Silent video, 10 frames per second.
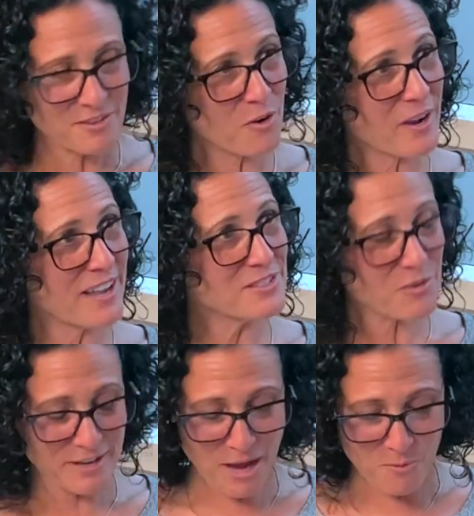Okay. okay, so
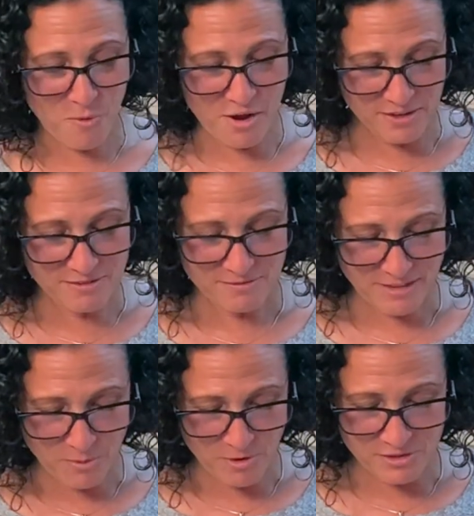I got one.
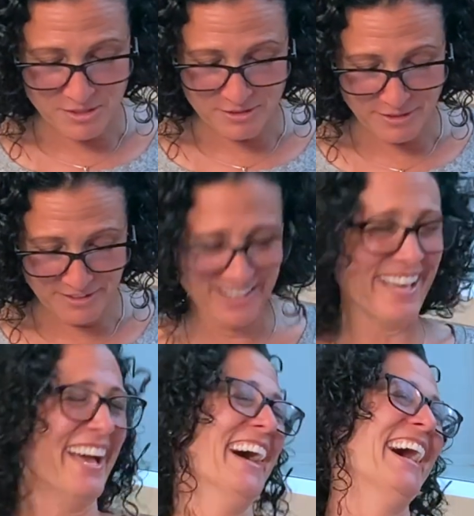That was easy. it